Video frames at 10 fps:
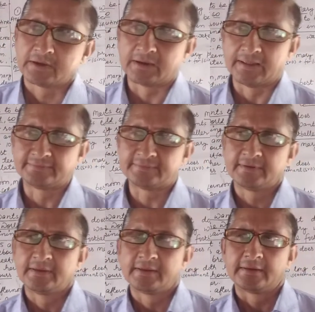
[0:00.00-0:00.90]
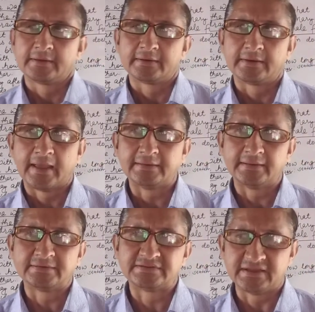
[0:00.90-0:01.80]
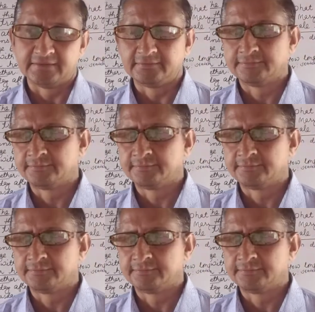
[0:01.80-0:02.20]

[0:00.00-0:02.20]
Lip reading: class 9 and 10.